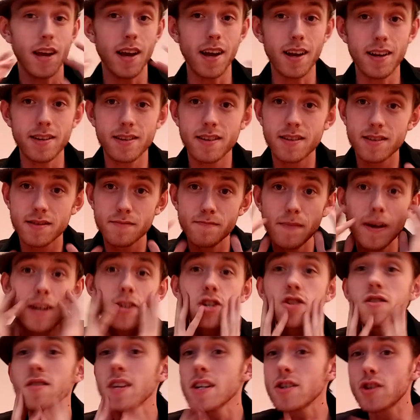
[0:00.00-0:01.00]
and make
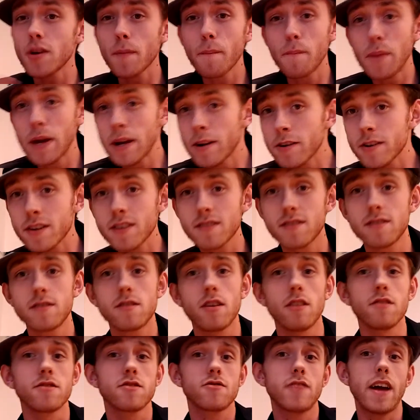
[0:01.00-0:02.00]
sure that your beard isn't
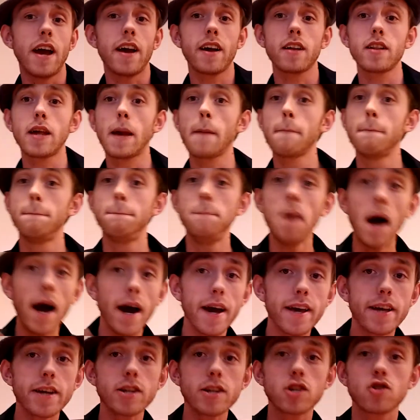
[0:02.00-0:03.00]
all scraggly.
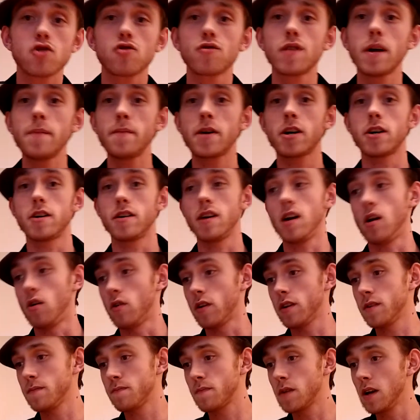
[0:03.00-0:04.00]
Buy a trimmer
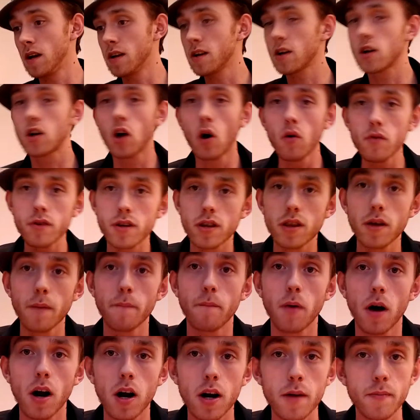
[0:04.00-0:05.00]
or uh, go to the
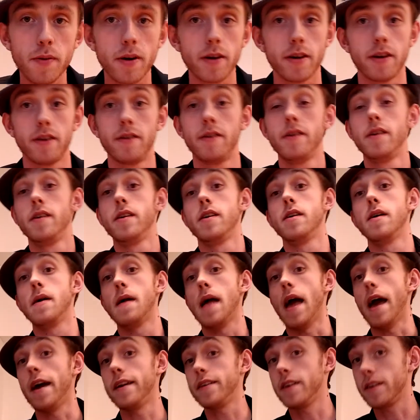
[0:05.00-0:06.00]
barber.
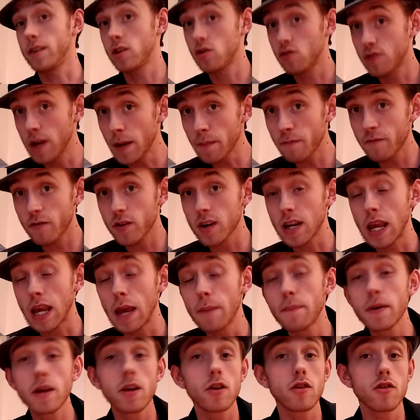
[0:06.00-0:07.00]
And a tip for
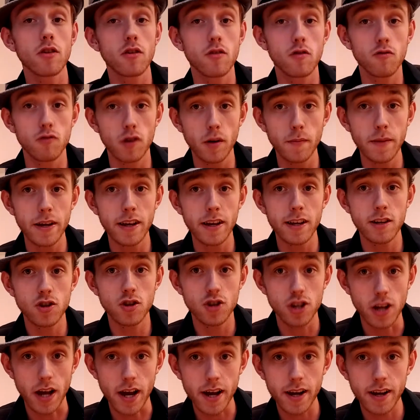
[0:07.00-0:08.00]
keeping your grooming in
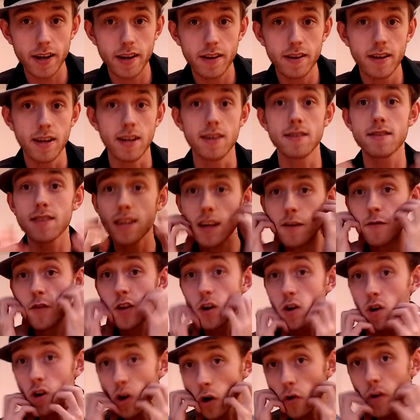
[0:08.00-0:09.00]
check is if
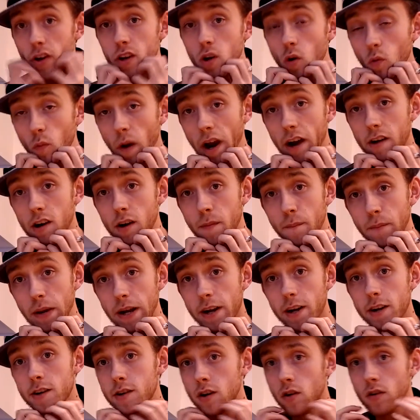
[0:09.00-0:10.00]
you're going to wear a
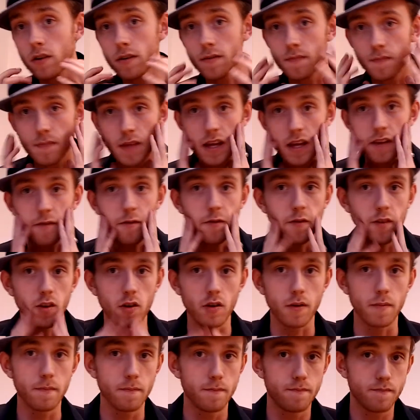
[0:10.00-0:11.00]
beard or if
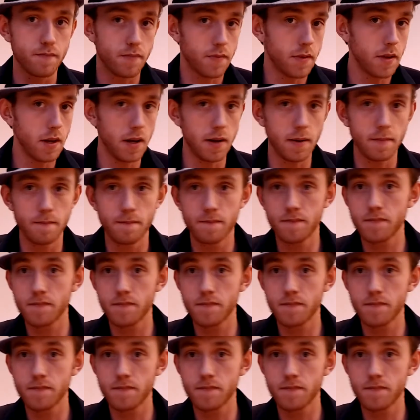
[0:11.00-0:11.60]
you're, uh,